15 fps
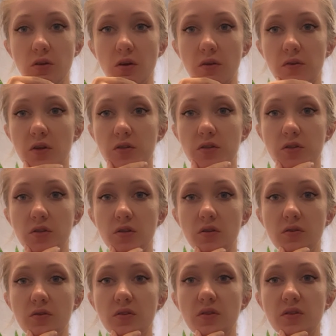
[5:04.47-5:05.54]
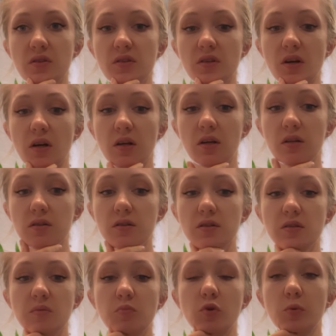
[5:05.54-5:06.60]
that is used in
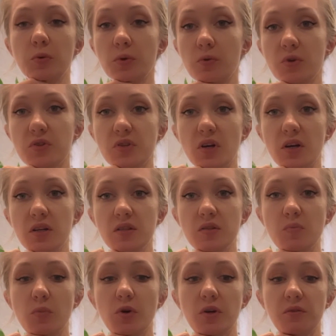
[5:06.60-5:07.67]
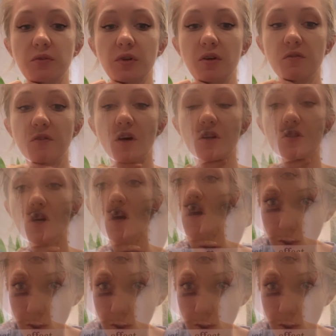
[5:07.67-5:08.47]
science, popular science, butterfly effect.